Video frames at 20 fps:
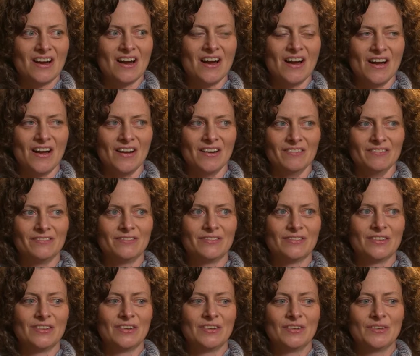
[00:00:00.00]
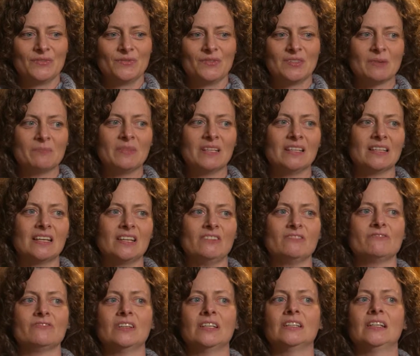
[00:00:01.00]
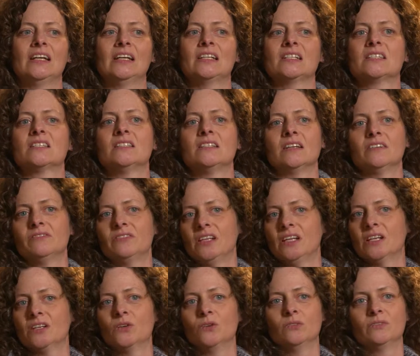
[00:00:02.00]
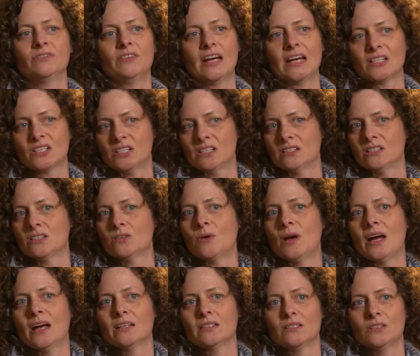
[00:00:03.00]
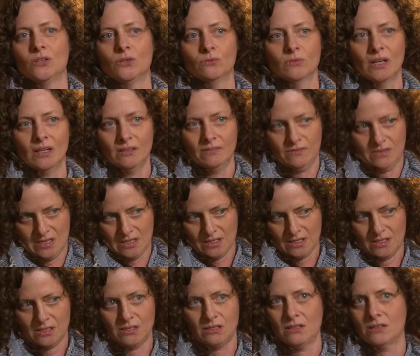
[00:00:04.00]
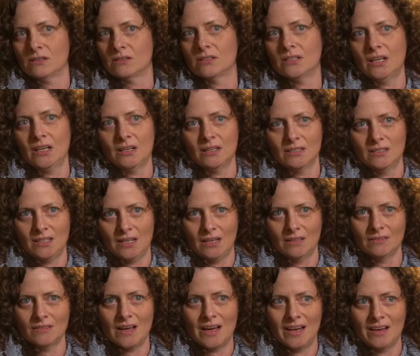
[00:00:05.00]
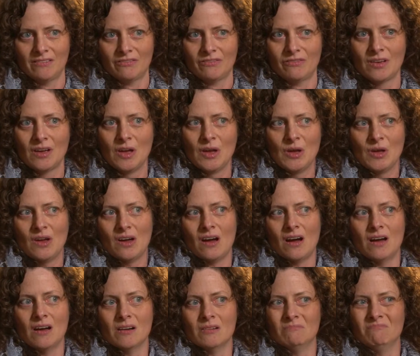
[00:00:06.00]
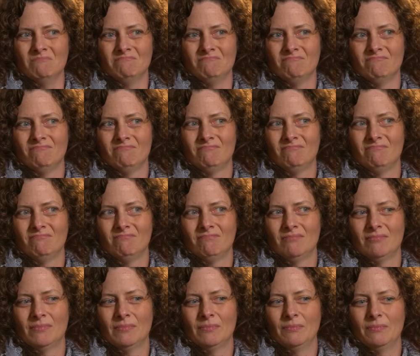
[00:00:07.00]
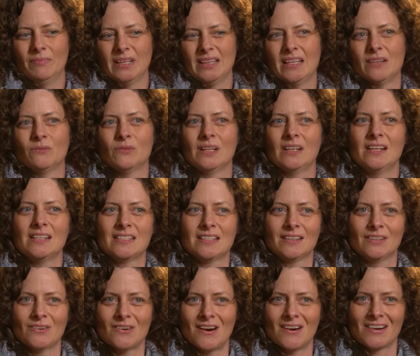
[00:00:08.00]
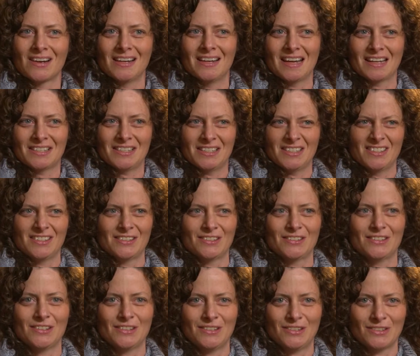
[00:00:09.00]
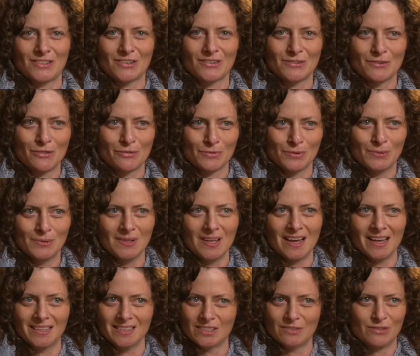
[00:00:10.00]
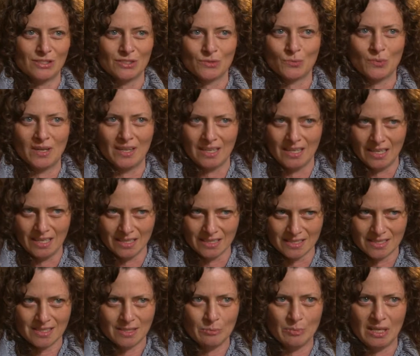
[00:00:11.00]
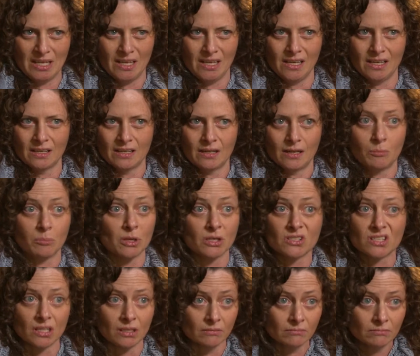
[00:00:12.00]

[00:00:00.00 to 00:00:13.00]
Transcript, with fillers: of something that you feel like is stuffy and old-fashioned so has no relevance to your day-to-day life. Um, but then realizing there are connections, there's these certain through lines of just what it is to be a person